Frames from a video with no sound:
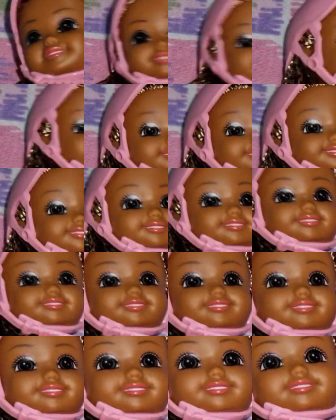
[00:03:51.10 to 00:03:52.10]
tied to
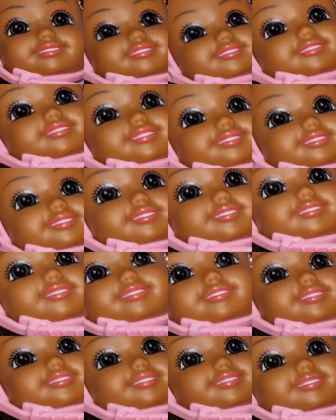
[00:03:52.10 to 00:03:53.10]
her
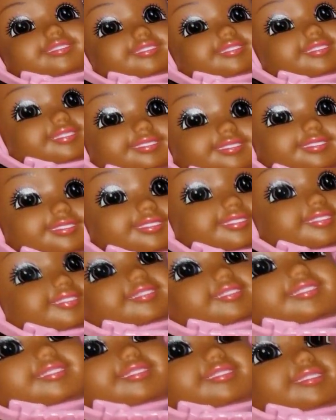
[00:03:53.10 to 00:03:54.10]
hand
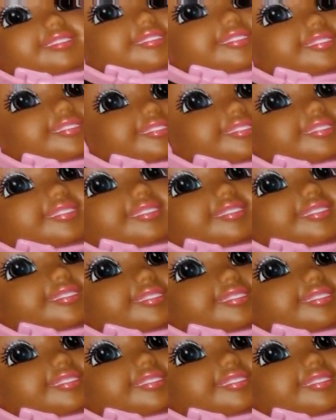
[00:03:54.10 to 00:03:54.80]
with